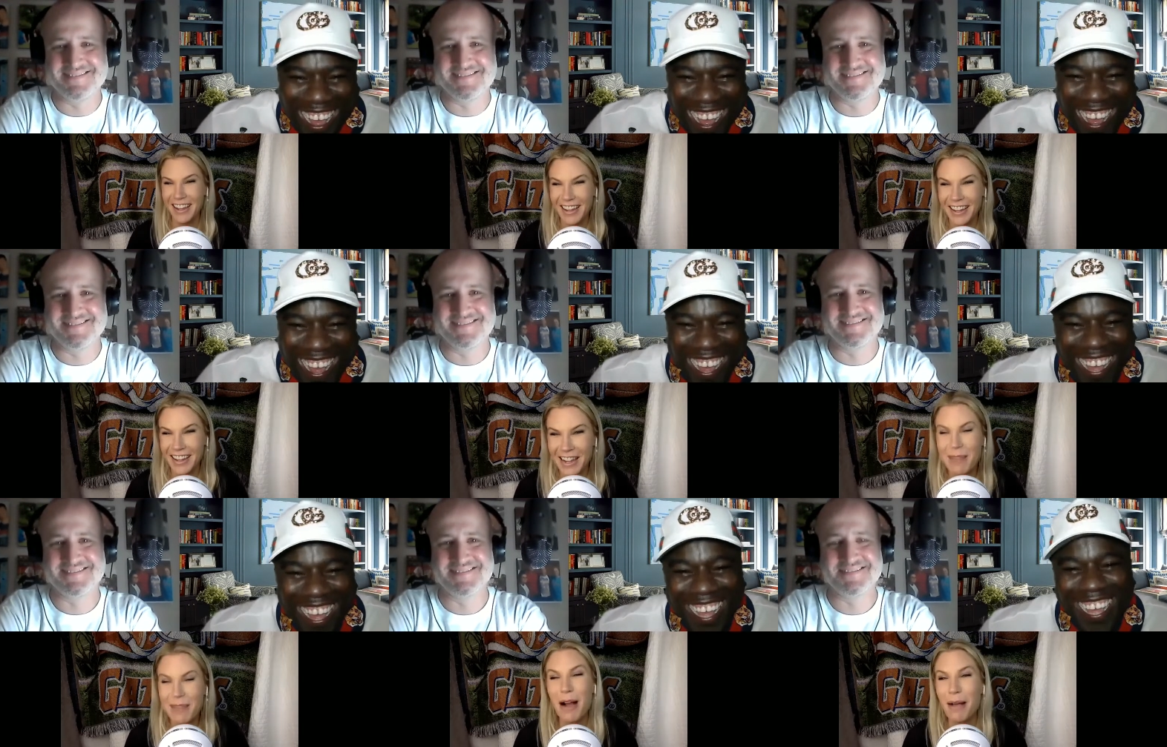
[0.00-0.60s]

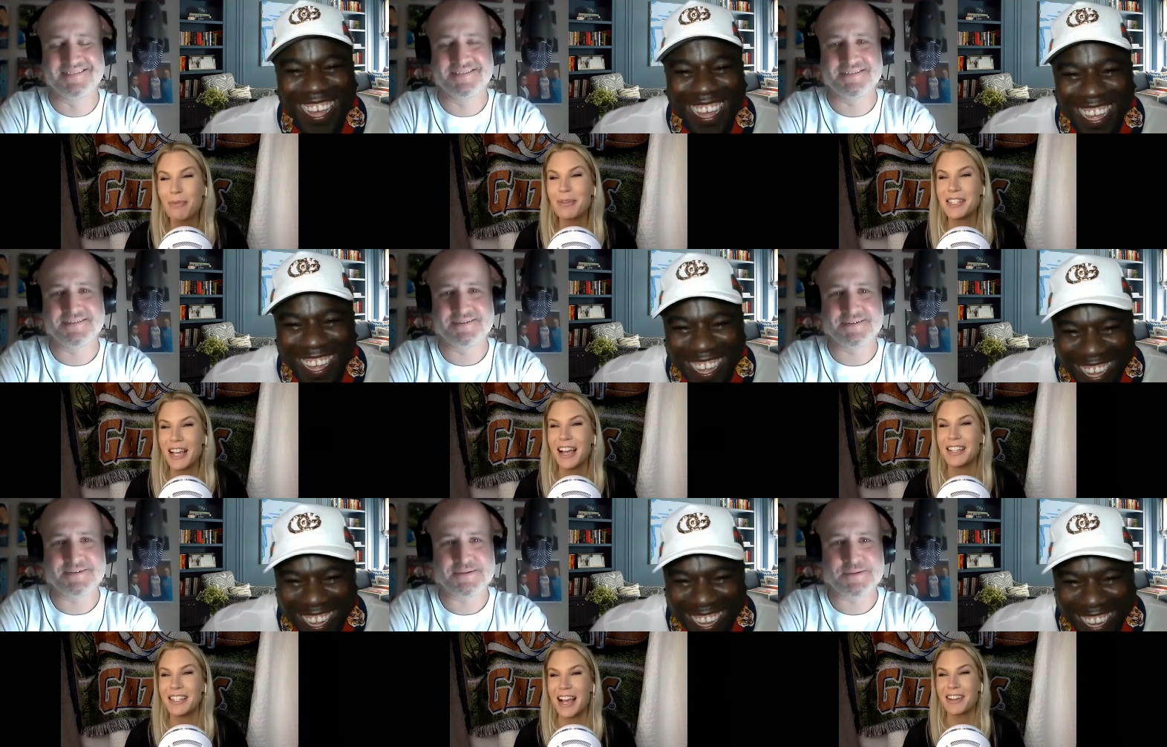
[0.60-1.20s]
Speaker 1: he probably
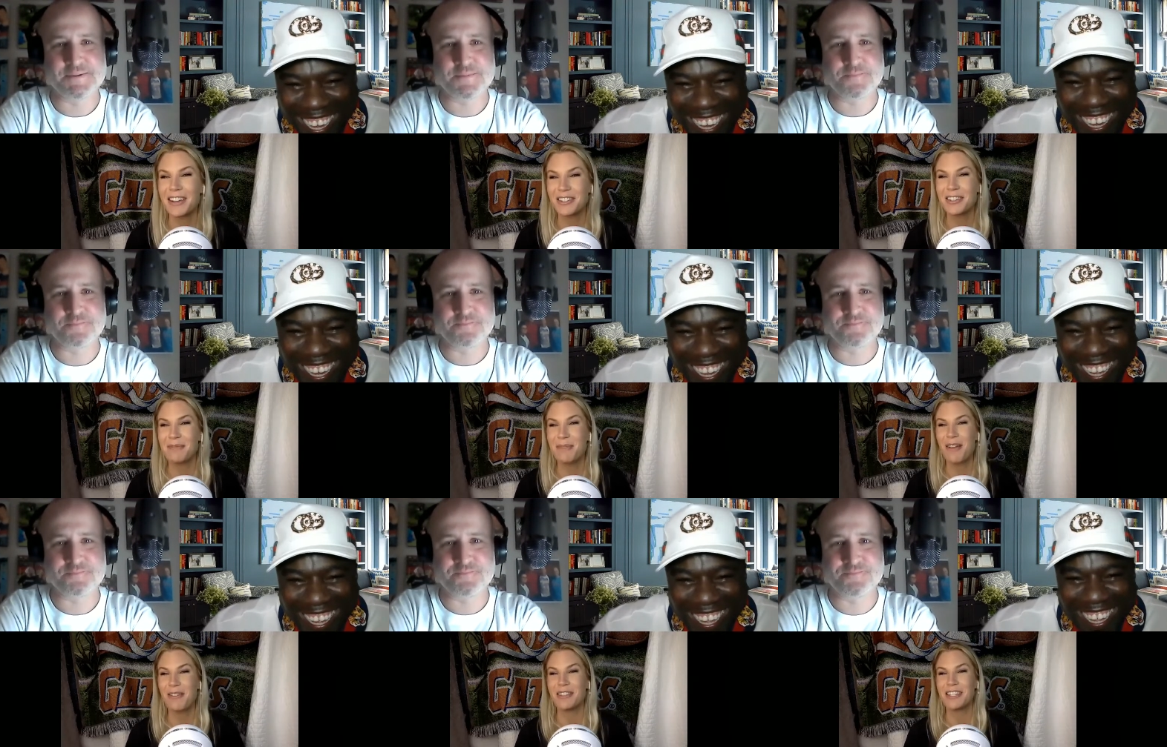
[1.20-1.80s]
does actually he
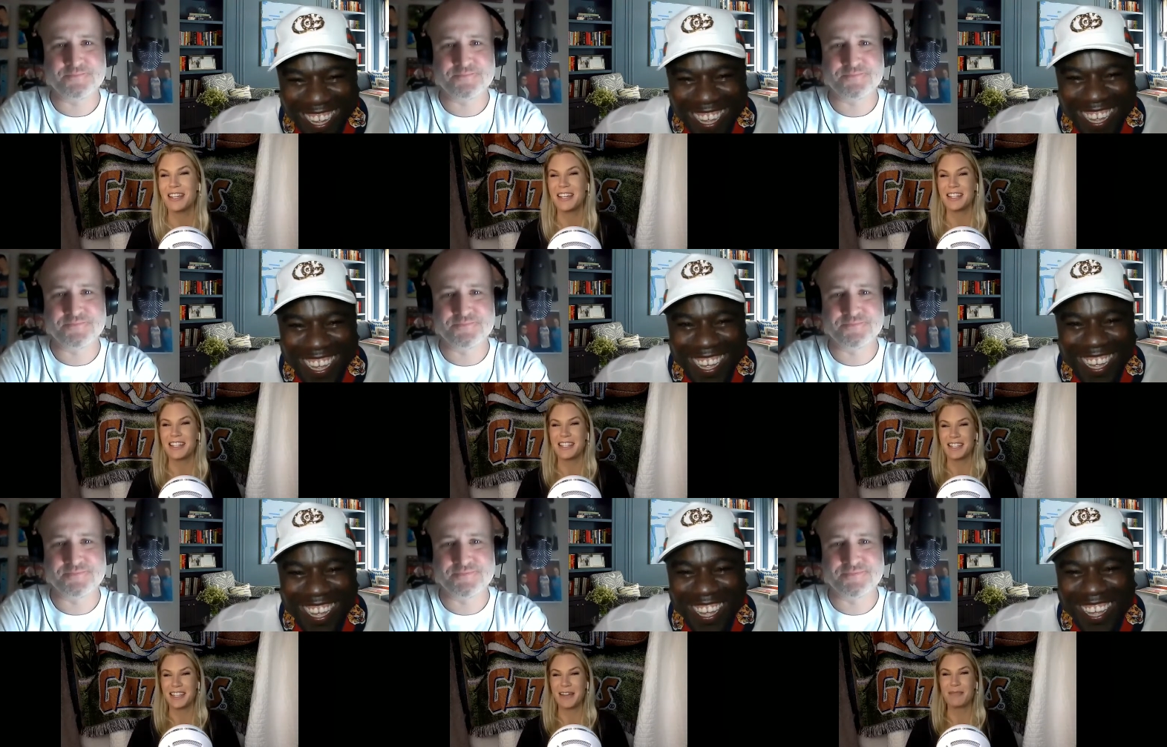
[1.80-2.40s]
probably does
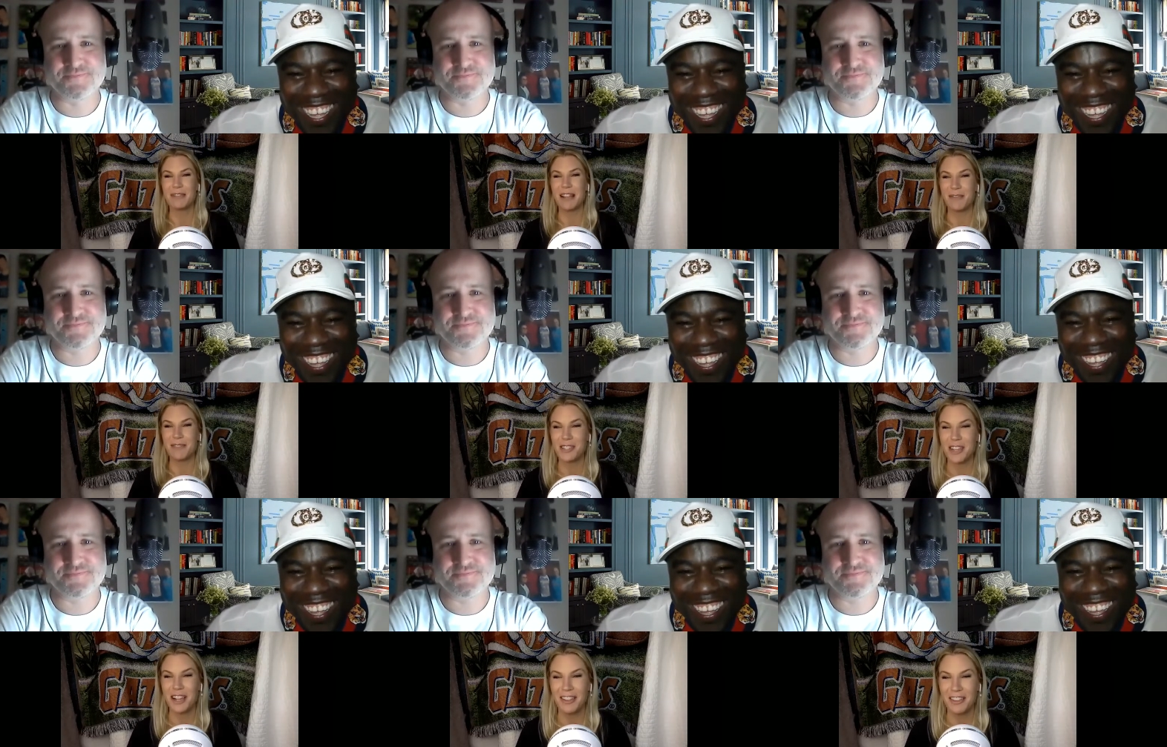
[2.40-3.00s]
he comes out of his
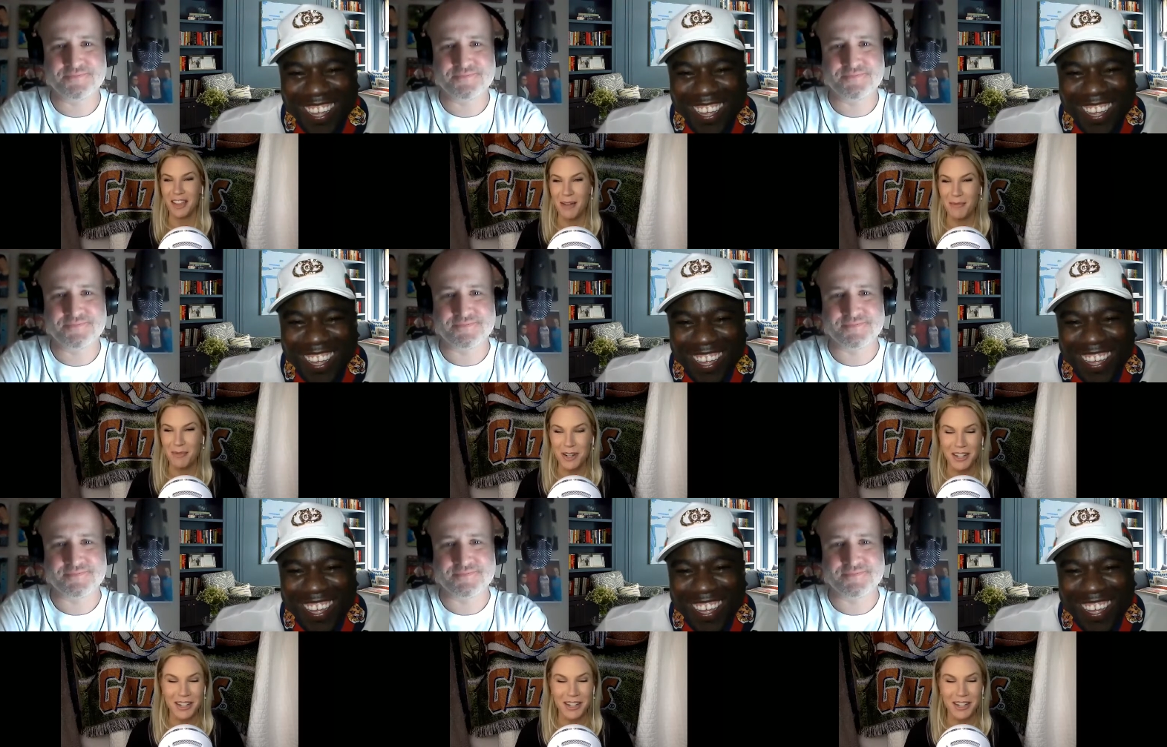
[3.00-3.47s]
shell a lot more